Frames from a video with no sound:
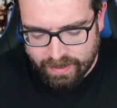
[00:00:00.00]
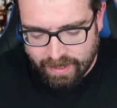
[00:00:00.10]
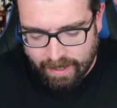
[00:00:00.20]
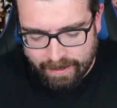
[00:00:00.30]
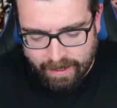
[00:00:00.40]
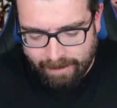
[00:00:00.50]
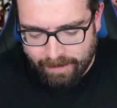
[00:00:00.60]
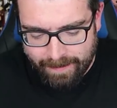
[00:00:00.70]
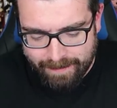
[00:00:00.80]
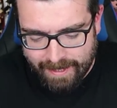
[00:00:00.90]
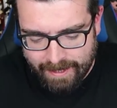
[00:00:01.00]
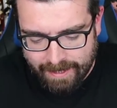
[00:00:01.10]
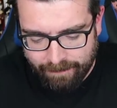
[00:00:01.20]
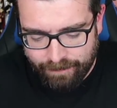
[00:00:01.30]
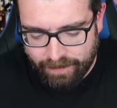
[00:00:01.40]
has got a current
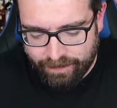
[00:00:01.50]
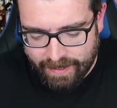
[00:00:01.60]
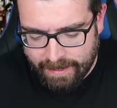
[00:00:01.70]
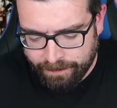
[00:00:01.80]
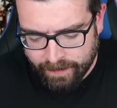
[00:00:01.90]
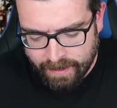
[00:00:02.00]
ability of 50.